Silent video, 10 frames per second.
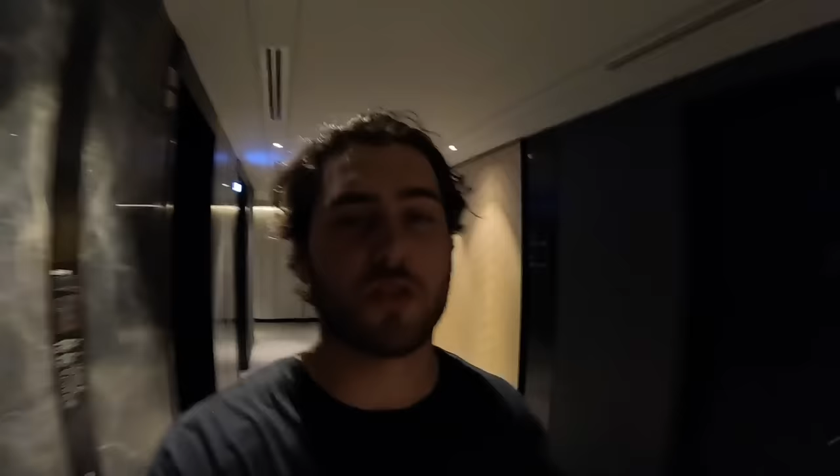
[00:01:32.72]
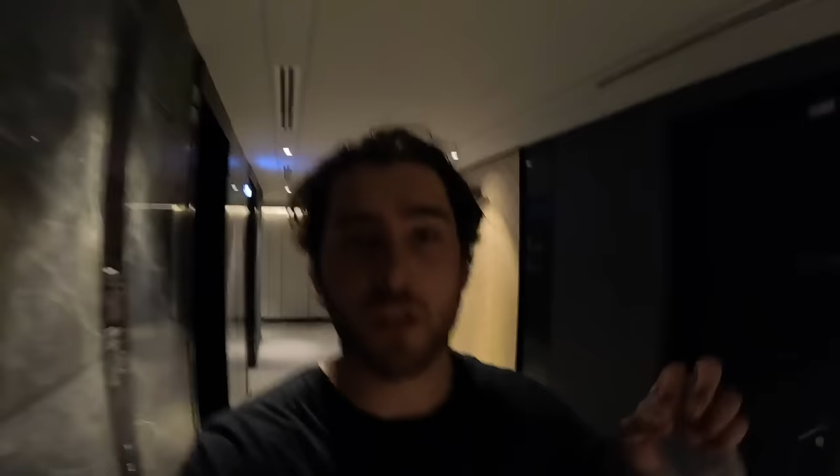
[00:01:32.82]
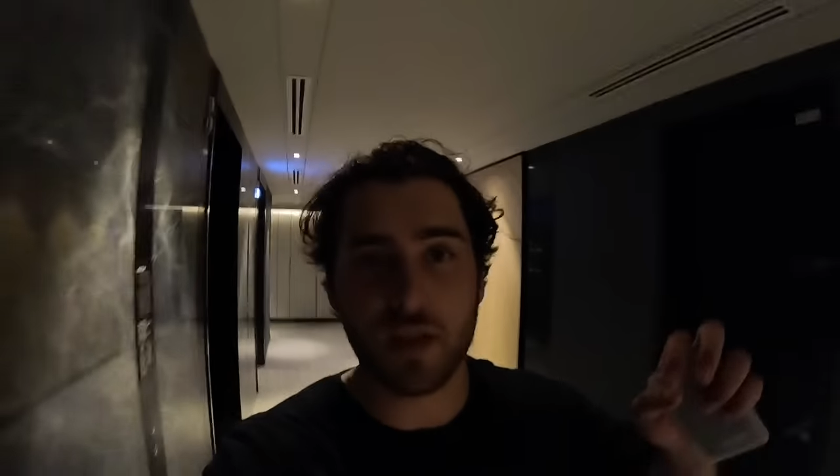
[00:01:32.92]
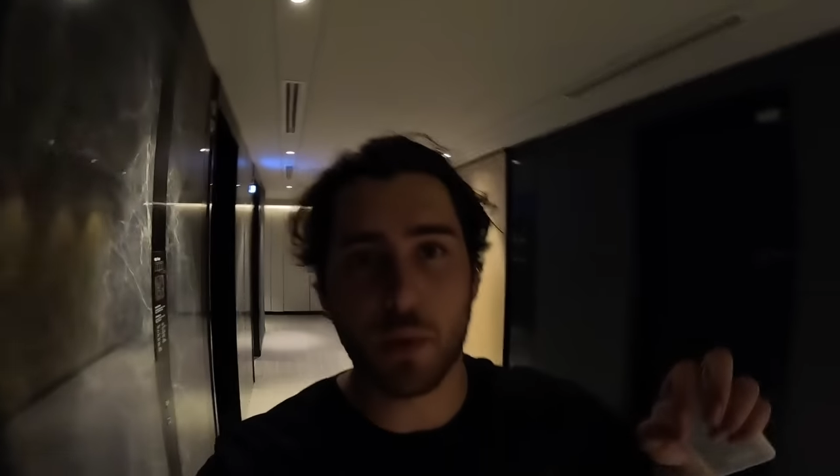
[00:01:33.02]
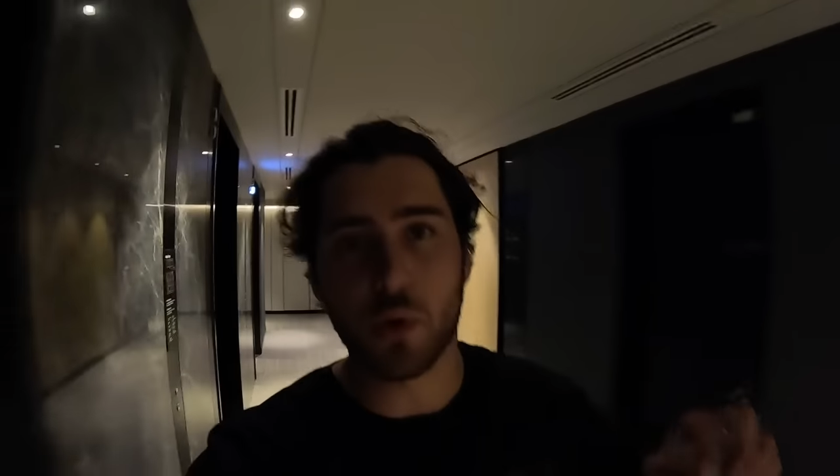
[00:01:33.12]

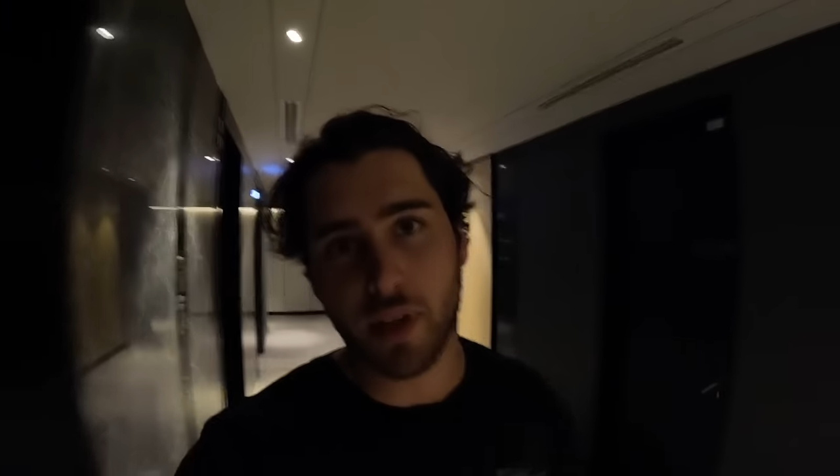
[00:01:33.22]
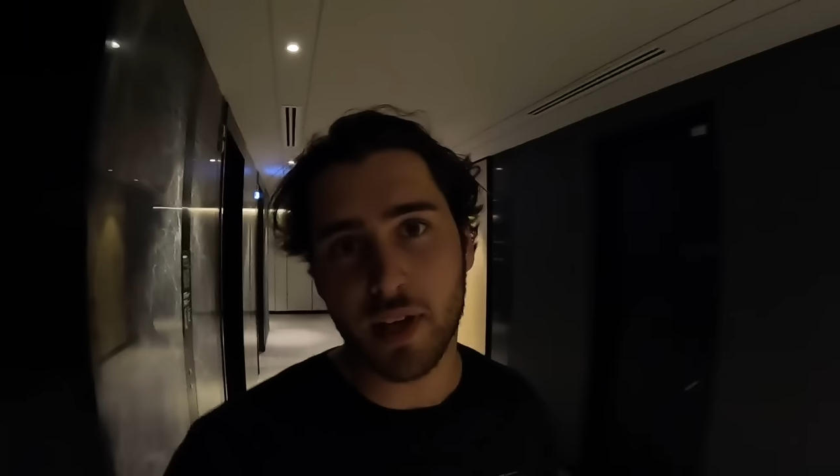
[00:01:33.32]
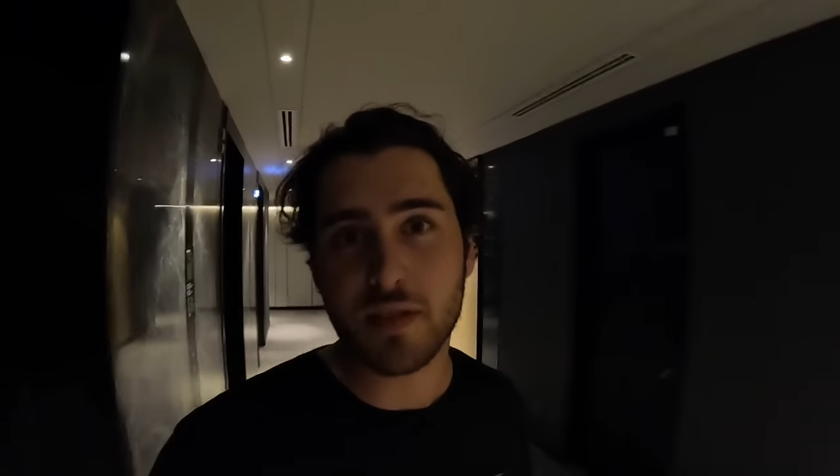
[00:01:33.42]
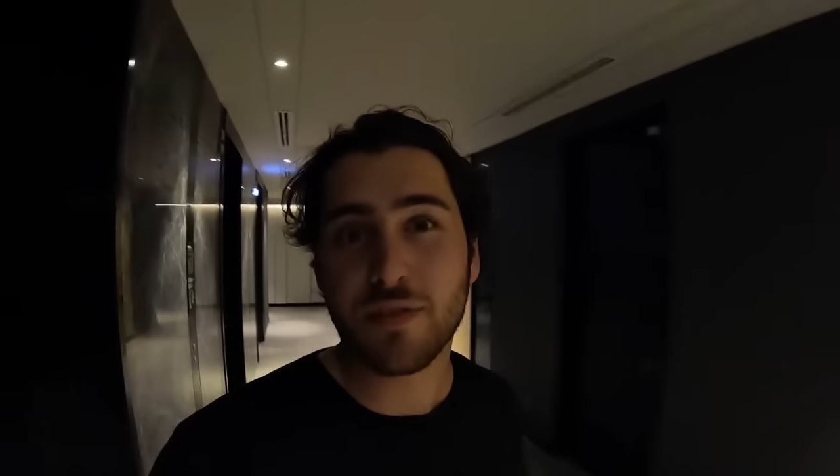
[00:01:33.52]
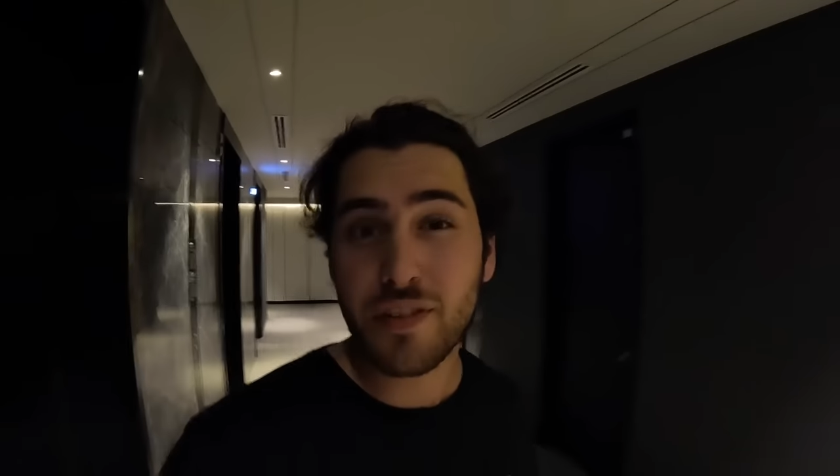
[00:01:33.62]
So this building
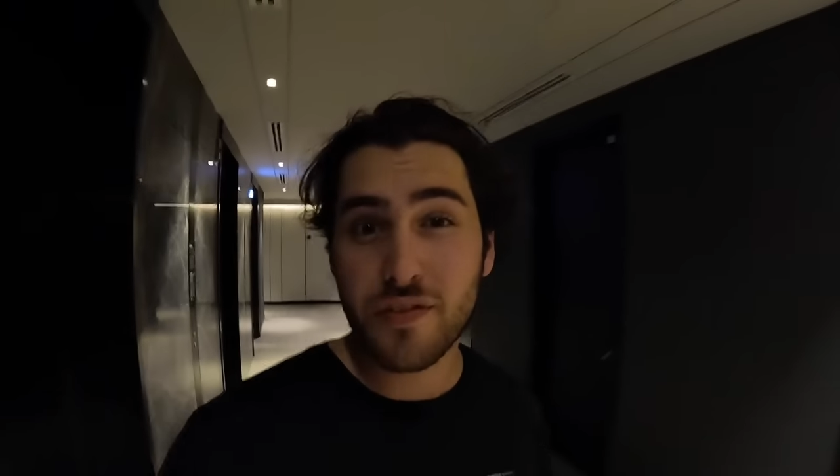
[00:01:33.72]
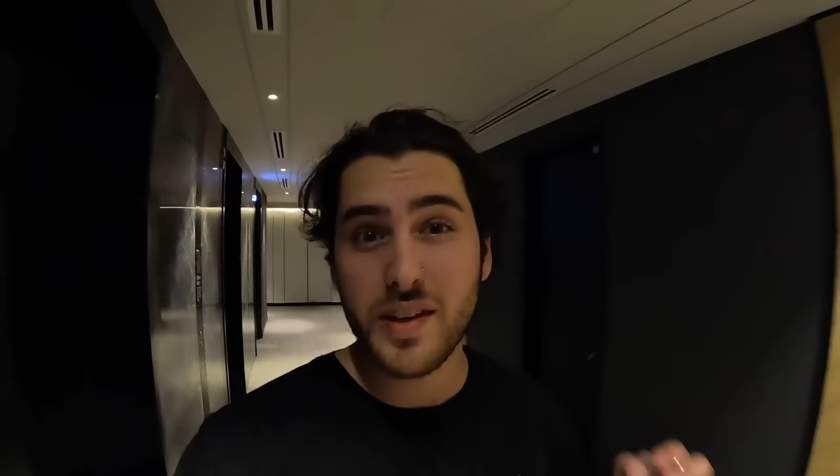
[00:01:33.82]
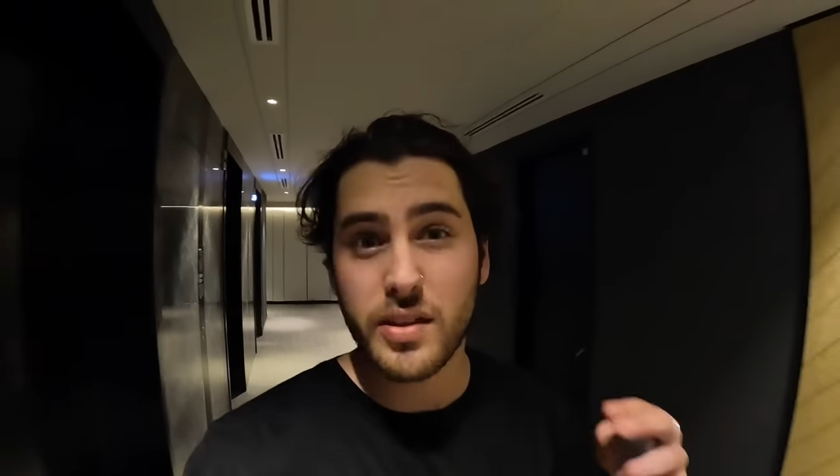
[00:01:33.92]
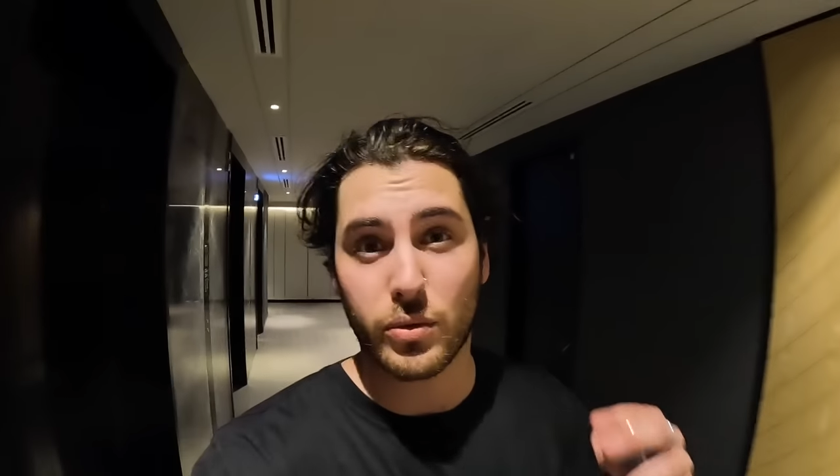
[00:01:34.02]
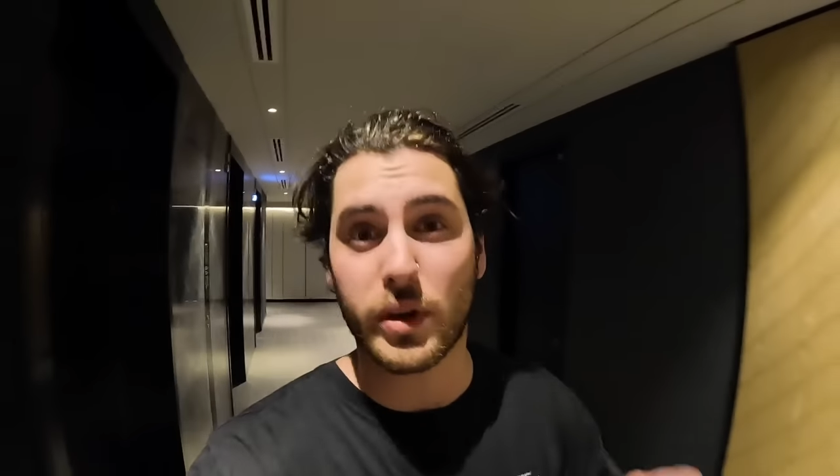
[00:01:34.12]
has
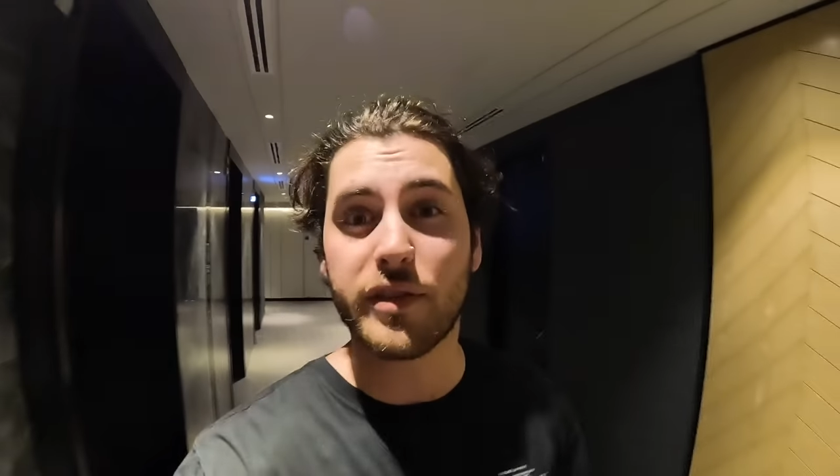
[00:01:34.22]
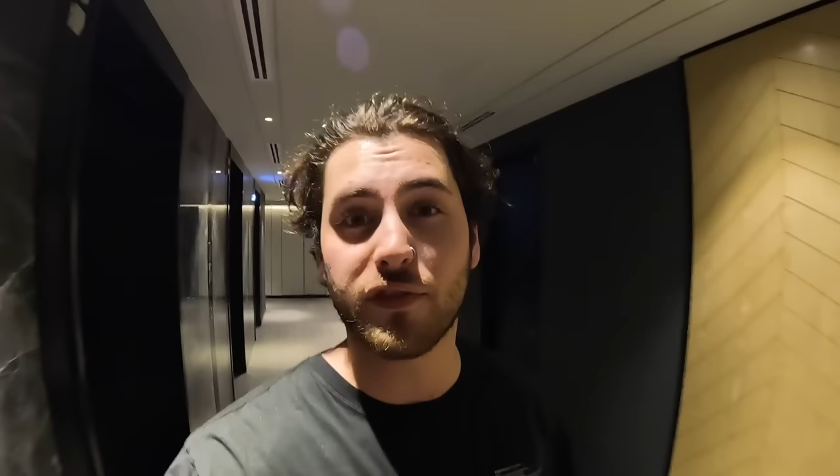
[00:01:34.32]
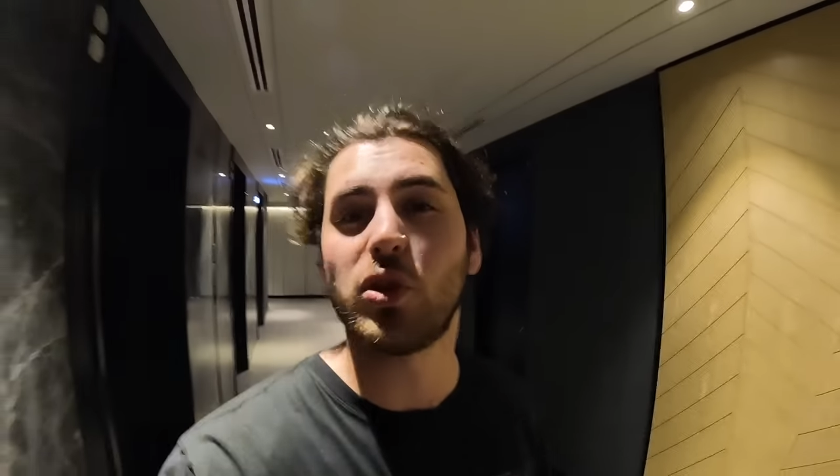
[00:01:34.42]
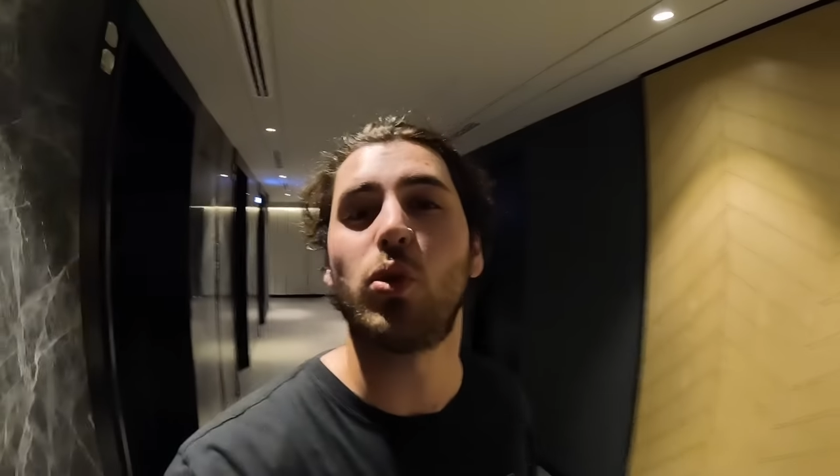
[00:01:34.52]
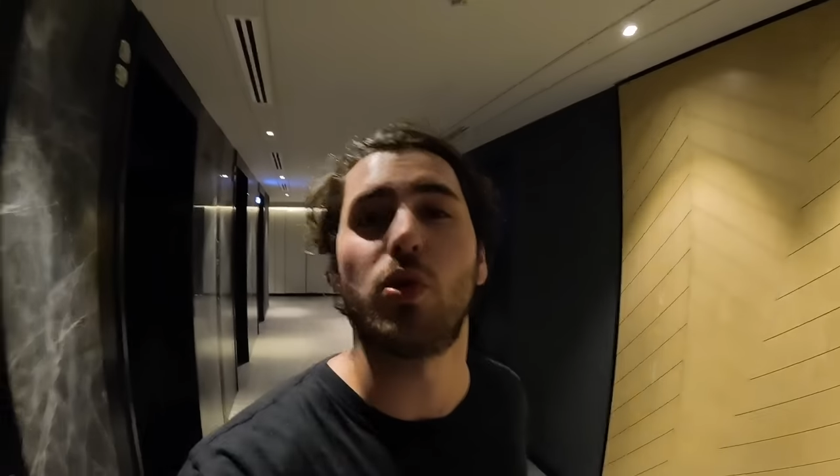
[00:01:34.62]
53
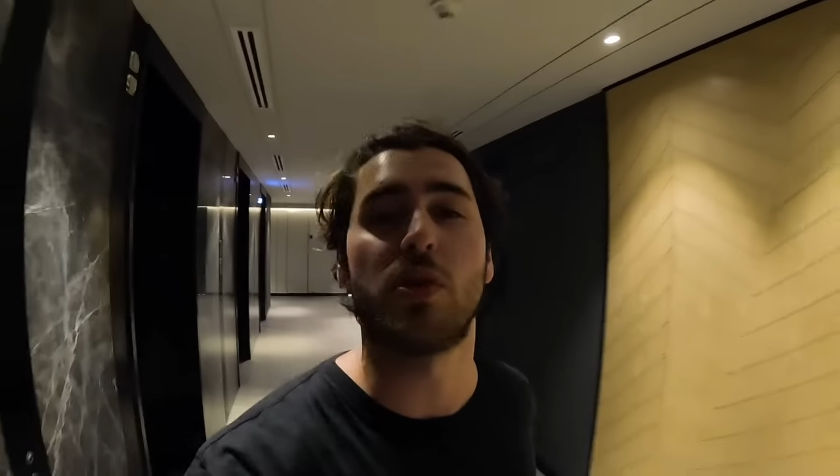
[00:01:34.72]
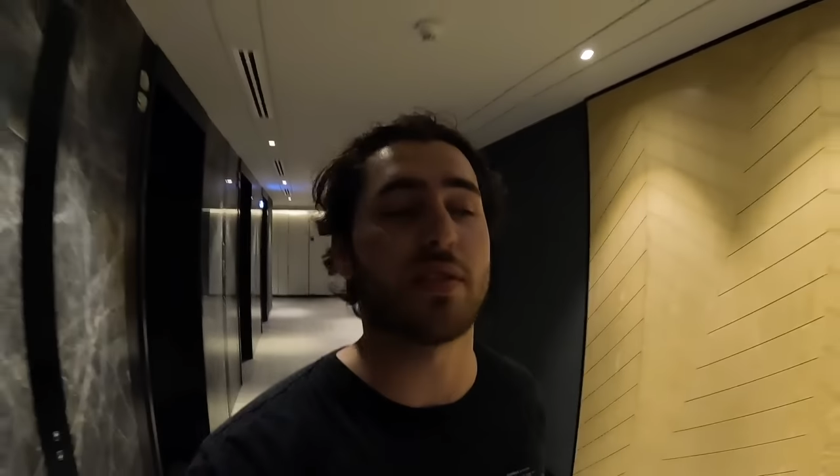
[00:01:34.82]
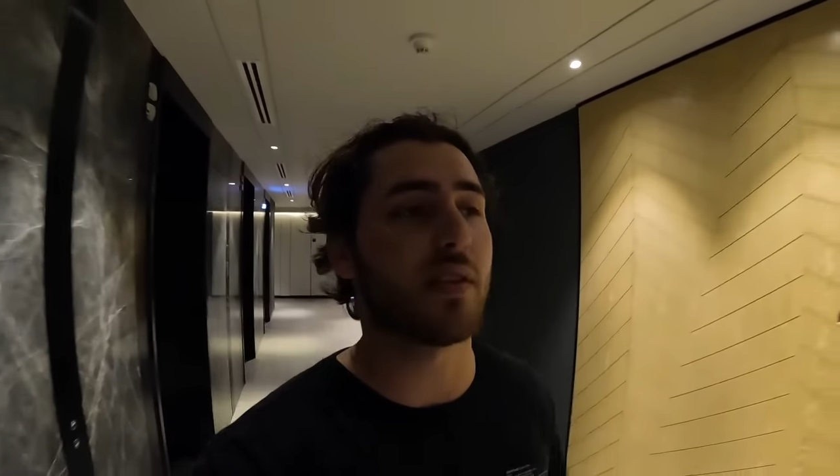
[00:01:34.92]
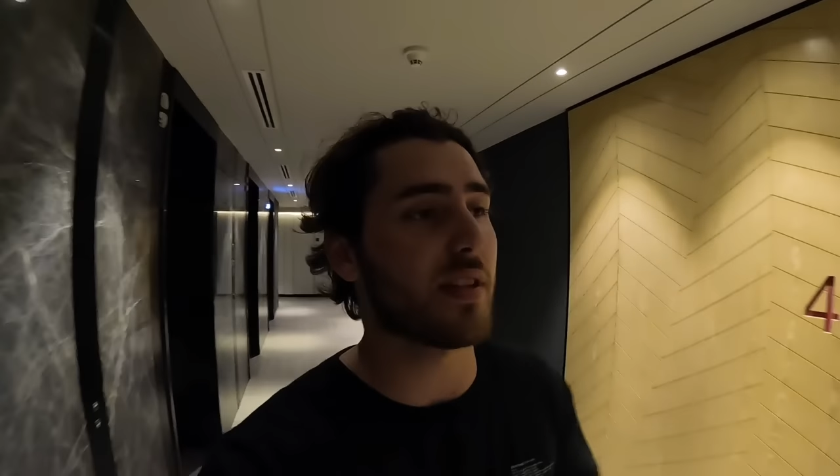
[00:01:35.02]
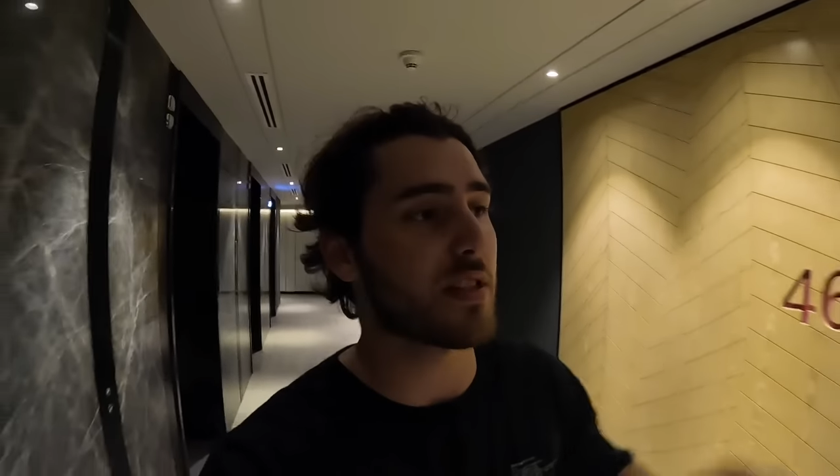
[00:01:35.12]
floors.